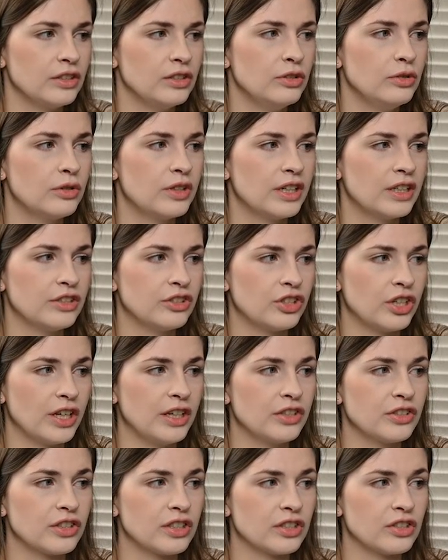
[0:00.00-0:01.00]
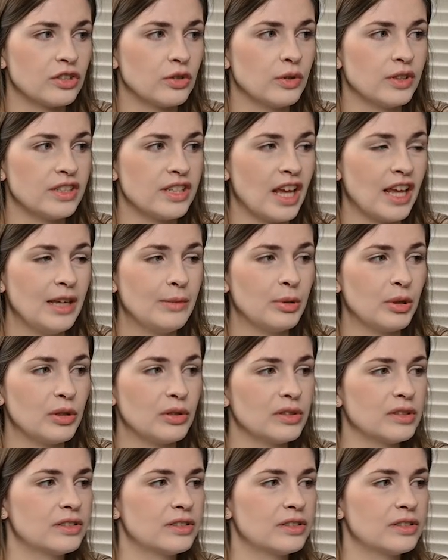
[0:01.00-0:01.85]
you can change this to a table.